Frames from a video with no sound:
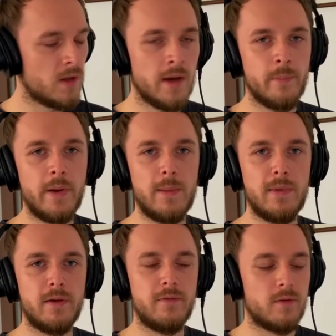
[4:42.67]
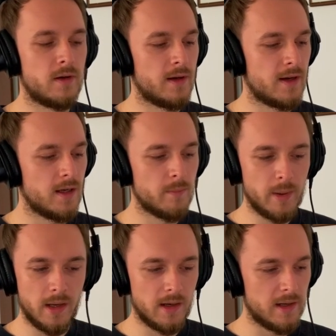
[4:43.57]
and Penman for, again,
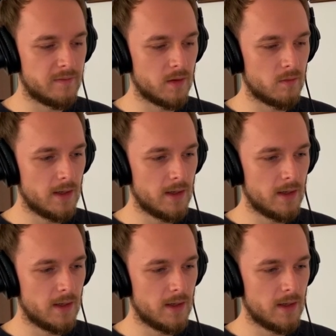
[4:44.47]
panning left and